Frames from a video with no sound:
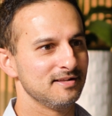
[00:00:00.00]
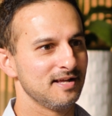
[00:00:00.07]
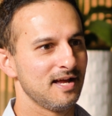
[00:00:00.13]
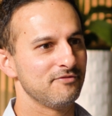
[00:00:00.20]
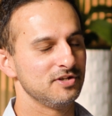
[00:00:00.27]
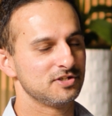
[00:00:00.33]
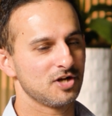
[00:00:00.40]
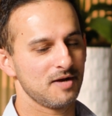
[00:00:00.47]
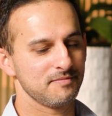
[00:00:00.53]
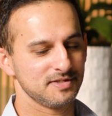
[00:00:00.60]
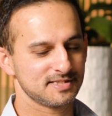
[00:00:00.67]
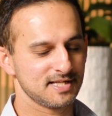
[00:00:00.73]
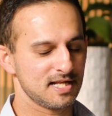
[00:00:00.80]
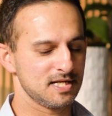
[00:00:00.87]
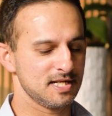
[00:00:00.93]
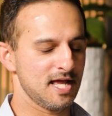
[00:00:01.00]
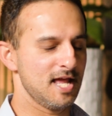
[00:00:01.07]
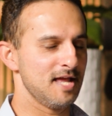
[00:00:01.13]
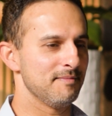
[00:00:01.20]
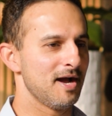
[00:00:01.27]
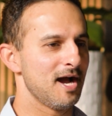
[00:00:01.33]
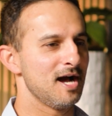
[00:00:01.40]
and every time you send an
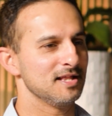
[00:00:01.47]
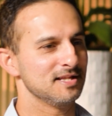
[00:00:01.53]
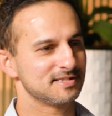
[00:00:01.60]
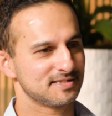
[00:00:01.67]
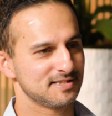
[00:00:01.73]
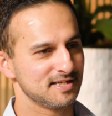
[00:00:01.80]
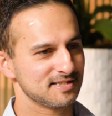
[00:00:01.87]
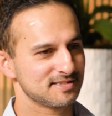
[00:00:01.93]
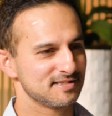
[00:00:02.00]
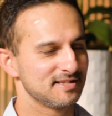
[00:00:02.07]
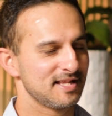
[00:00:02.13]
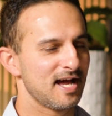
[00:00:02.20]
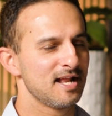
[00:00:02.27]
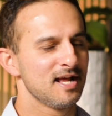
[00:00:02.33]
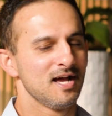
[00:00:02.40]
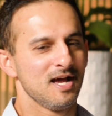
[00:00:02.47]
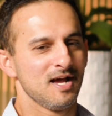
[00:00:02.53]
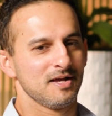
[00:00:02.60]
email, it's this and that.